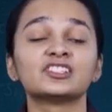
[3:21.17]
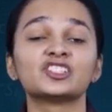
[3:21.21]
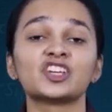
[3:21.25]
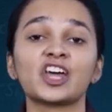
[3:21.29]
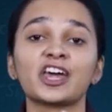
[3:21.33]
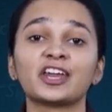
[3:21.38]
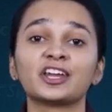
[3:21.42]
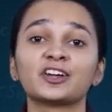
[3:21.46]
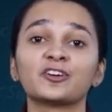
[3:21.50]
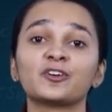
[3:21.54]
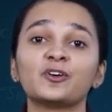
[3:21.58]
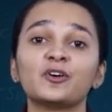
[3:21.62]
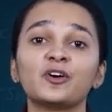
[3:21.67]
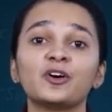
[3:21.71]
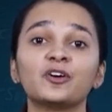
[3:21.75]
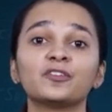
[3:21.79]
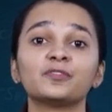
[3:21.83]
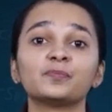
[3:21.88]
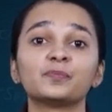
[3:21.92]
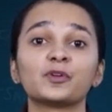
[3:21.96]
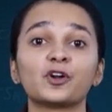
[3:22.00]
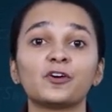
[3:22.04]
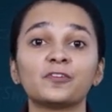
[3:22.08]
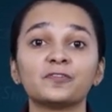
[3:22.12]
Sharing
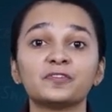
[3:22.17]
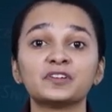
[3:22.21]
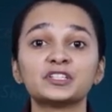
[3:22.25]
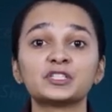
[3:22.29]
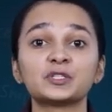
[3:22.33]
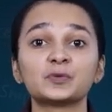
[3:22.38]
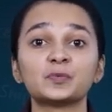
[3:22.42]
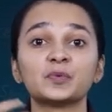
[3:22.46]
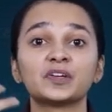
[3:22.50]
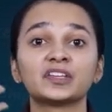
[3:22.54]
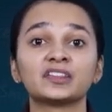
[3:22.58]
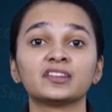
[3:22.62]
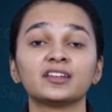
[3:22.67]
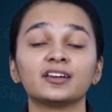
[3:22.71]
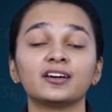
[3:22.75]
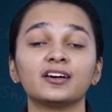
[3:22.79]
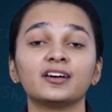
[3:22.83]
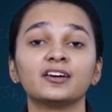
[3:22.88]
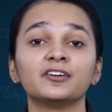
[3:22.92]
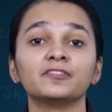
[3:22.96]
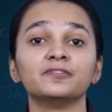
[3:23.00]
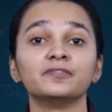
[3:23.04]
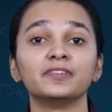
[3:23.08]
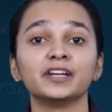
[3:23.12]
of profits with
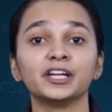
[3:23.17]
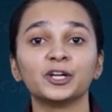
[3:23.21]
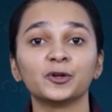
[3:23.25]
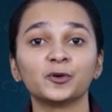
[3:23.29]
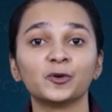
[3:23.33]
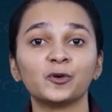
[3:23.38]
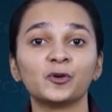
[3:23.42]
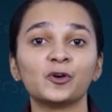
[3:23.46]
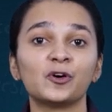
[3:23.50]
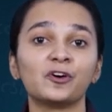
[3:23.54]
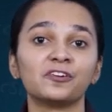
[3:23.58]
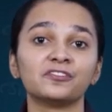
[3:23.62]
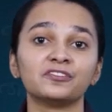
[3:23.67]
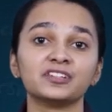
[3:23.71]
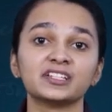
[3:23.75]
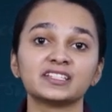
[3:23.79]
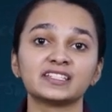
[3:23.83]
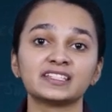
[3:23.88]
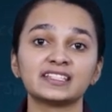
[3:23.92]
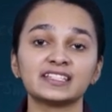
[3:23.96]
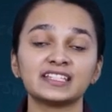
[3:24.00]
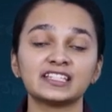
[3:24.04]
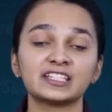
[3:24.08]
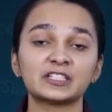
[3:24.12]
a widow of
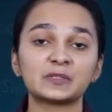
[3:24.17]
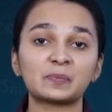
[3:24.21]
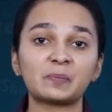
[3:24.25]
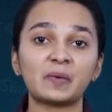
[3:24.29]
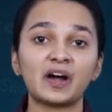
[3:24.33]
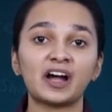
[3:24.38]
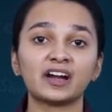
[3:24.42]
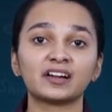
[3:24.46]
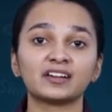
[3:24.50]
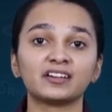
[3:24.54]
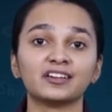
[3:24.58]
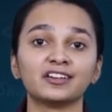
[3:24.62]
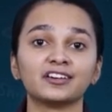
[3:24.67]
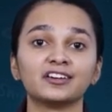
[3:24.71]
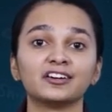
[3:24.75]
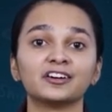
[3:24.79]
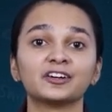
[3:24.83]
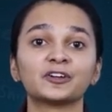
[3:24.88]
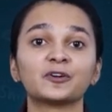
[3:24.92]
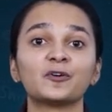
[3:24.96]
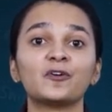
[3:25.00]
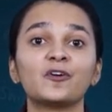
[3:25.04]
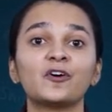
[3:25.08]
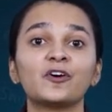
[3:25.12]
deceased
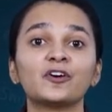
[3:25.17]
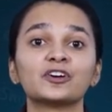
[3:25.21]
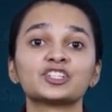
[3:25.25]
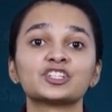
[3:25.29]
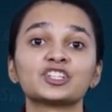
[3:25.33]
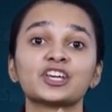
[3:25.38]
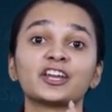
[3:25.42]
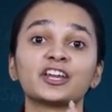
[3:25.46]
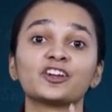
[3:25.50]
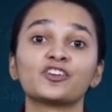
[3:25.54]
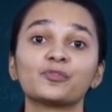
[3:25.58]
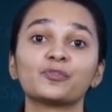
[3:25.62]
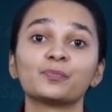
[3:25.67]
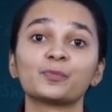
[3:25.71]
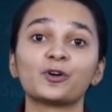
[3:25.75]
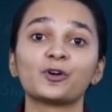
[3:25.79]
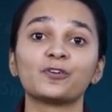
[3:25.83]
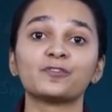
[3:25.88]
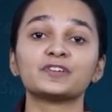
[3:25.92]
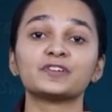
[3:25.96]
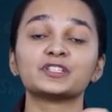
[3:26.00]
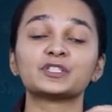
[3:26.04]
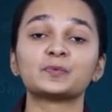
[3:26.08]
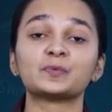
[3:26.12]
partner or sharing of
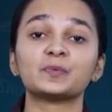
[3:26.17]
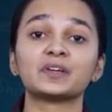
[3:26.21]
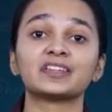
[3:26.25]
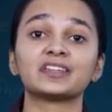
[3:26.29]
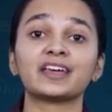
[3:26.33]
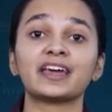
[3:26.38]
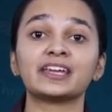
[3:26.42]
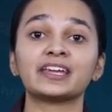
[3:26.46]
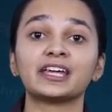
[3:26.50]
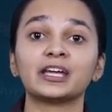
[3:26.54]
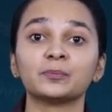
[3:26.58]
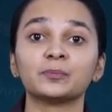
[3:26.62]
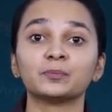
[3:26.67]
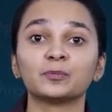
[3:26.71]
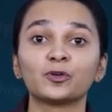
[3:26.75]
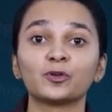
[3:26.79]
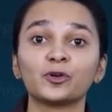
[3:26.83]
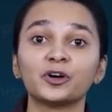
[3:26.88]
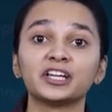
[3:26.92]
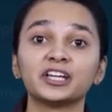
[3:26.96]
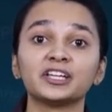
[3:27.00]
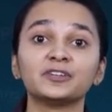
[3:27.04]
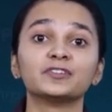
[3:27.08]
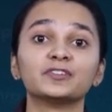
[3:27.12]
profits with an
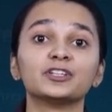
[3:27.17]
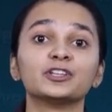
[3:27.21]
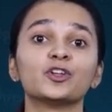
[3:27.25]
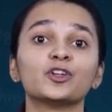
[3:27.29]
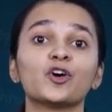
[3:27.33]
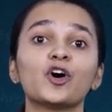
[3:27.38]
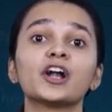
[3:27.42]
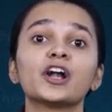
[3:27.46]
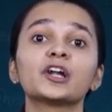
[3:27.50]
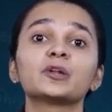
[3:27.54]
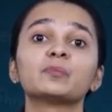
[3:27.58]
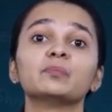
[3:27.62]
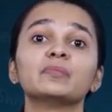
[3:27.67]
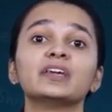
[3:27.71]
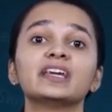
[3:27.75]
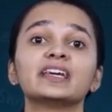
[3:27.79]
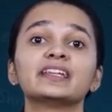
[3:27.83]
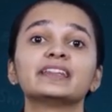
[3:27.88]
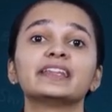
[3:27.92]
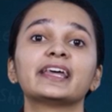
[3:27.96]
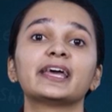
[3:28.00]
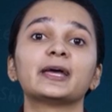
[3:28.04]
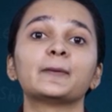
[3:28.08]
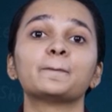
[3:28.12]
employee will not
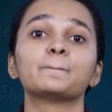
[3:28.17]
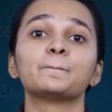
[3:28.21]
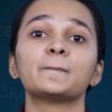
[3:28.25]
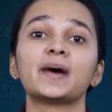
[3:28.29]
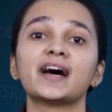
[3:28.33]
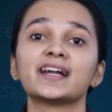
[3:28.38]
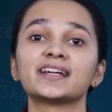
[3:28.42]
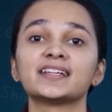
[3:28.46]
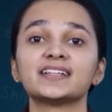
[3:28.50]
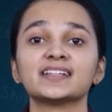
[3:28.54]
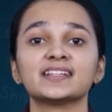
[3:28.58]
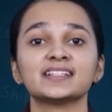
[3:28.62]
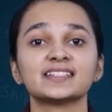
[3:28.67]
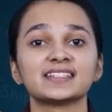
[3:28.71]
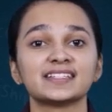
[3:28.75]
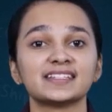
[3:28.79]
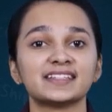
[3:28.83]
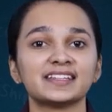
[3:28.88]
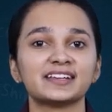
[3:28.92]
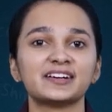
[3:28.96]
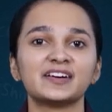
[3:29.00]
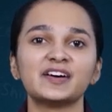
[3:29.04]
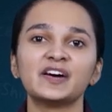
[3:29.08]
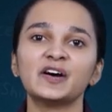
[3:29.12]
make them partners
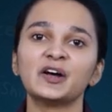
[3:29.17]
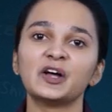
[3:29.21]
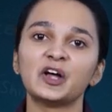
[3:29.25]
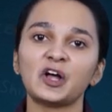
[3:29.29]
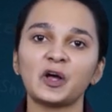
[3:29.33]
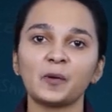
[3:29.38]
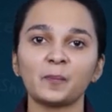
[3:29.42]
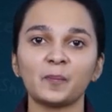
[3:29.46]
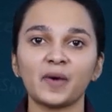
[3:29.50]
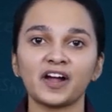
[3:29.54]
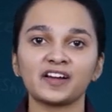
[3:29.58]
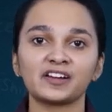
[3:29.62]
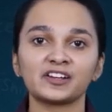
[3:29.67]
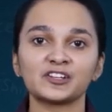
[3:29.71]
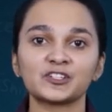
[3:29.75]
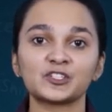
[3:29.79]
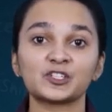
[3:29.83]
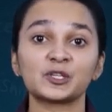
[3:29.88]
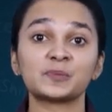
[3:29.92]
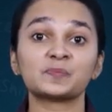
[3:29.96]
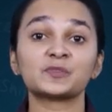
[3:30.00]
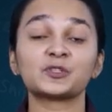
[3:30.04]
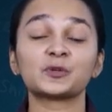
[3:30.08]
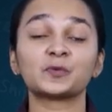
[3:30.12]
in the
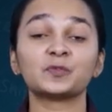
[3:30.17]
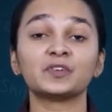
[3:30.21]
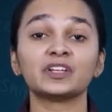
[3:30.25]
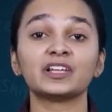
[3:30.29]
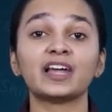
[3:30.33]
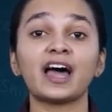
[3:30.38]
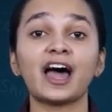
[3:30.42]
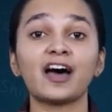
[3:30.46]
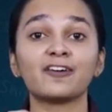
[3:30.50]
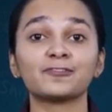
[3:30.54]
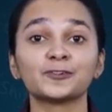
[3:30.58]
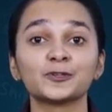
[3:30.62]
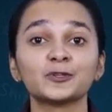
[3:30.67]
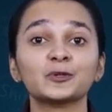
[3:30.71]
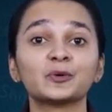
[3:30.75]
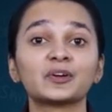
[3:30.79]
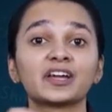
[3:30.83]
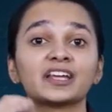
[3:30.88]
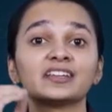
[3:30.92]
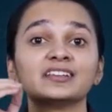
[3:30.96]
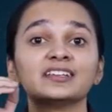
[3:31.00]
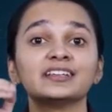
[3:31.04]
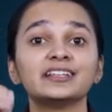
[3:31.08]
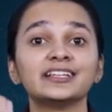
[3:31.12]
partnership. So, we'll have to
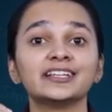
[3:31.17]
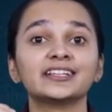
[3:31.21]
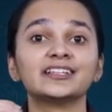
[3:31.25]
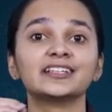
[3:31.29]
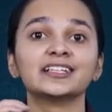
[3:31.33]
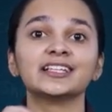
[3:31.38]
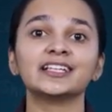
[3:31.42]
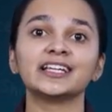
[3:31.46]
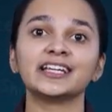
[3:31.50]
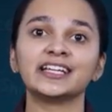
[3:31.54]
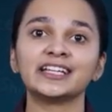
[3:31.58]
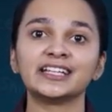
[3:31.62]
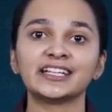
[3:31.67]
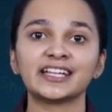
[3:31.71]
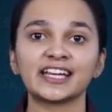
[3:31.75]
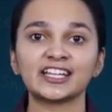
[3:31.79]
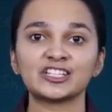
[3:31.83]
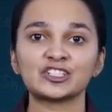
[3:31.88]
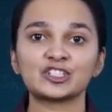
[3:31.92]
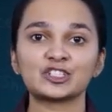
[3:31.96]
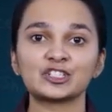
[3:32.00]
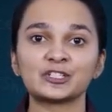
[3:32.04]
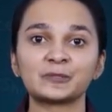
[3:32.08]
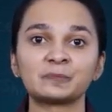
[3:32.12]
look at the real
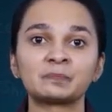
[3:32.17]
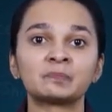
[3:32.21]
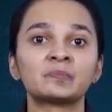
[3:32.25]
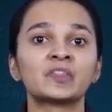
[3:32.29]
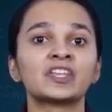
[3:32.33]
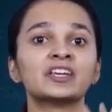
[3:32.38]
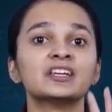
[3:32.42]
intention.